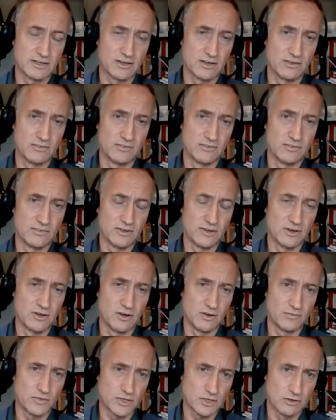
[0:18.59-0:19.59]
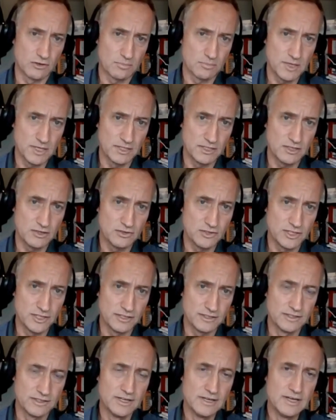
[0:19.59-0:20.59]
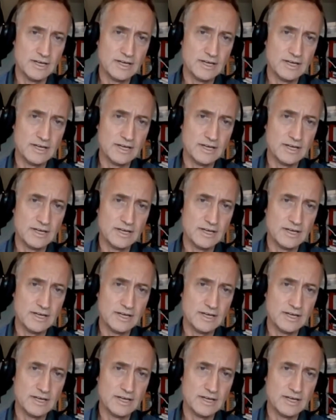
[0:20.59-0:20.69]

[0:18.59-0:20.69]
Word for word: on, uh, of the European Union,